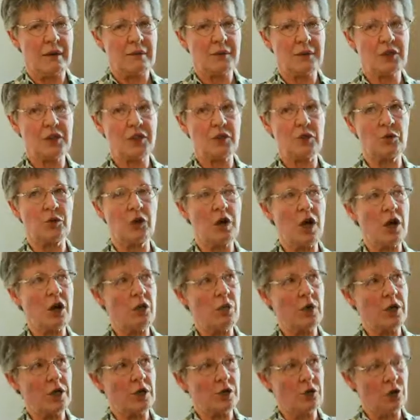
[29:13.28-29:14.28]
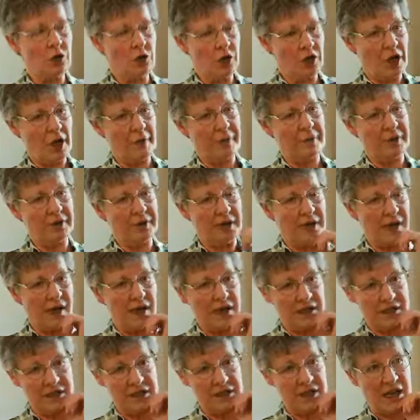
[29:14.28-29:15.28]
So now when you look up at the
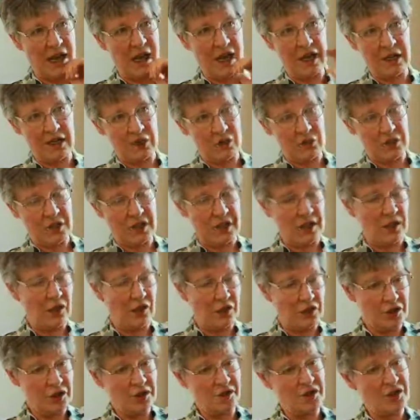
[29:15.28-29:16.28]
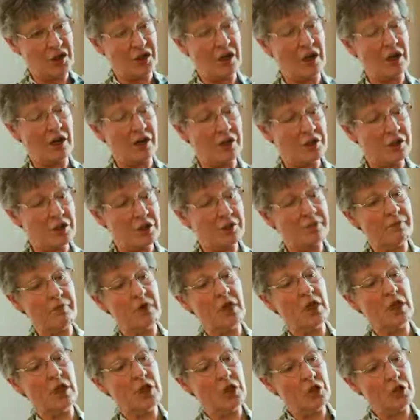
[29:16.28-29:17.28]
night sky, you see lots of stars.
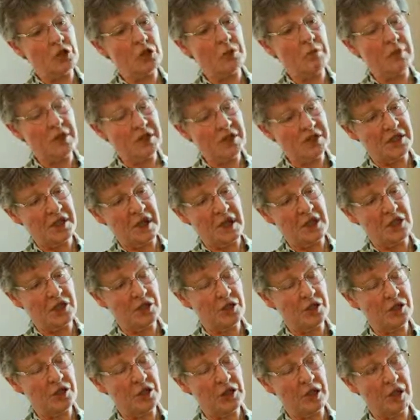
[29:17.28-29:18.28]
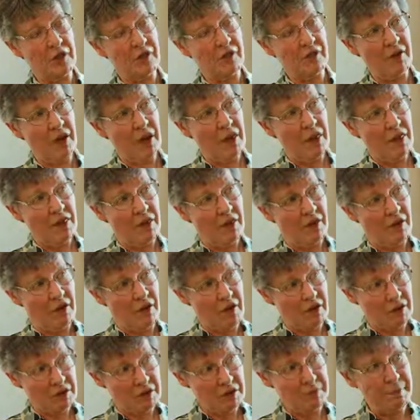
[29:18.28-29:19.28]
You must say to yourself, there
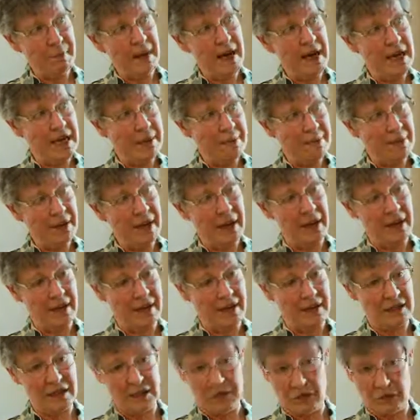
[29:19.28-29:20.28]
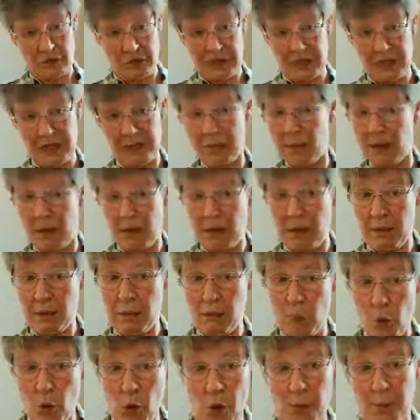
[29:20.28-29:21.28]
are as many planets, or indeed maybe
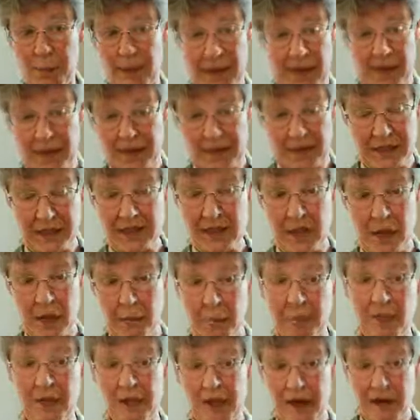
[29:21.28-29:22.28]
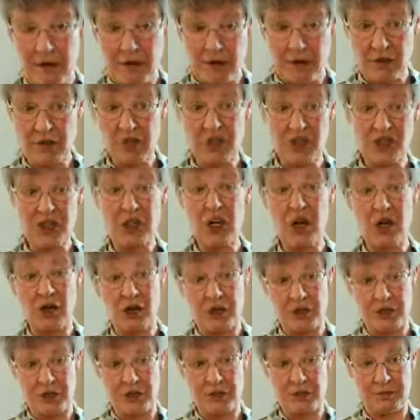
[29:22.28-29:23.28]
more planets up there than
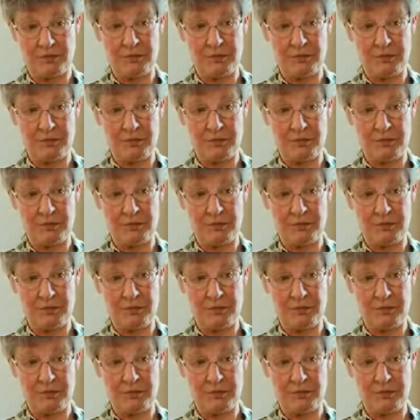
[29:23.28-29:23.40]
stars.